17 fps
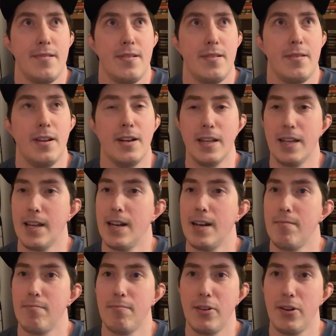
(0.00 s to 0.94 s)
then
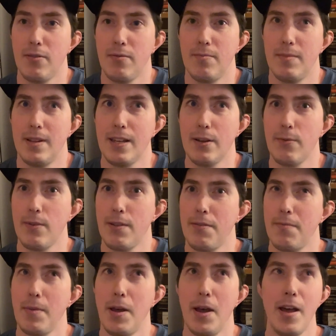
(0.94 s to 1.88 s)
again, you know, being
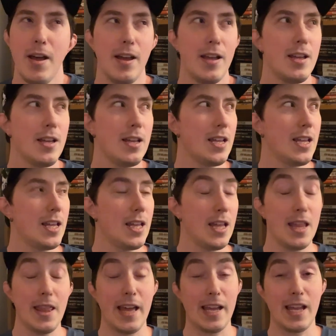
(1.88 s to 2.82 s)
with
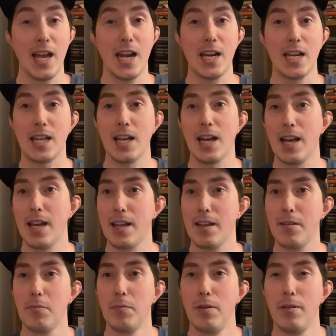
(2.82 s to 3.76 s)
that kind of guy,
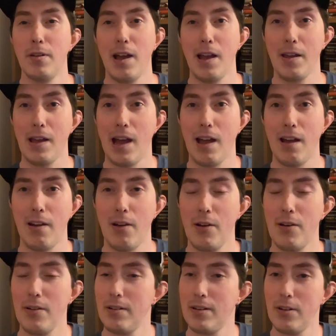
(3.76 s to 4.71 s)

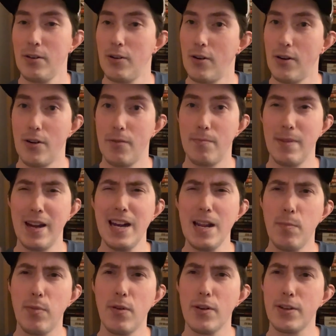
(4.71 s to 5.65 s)
or any
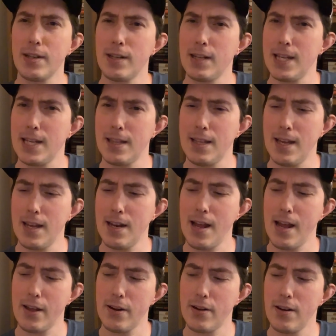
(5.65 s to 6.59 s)
person like that,
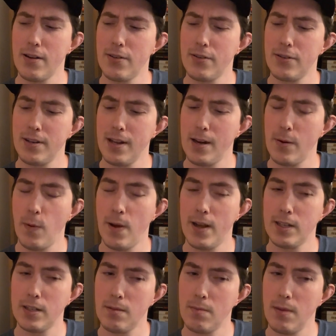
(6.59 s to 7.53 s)
I can understand why
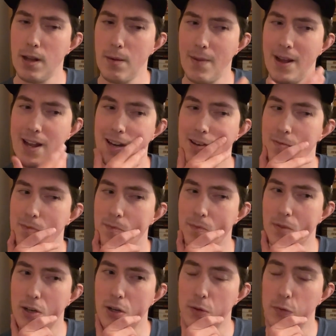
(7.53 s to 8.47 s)
somebody might,
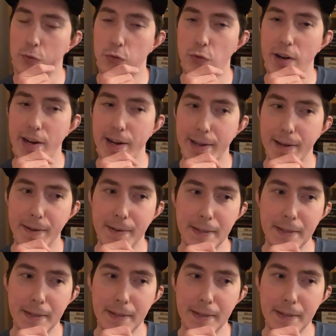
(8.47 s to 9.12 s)
you know, drink.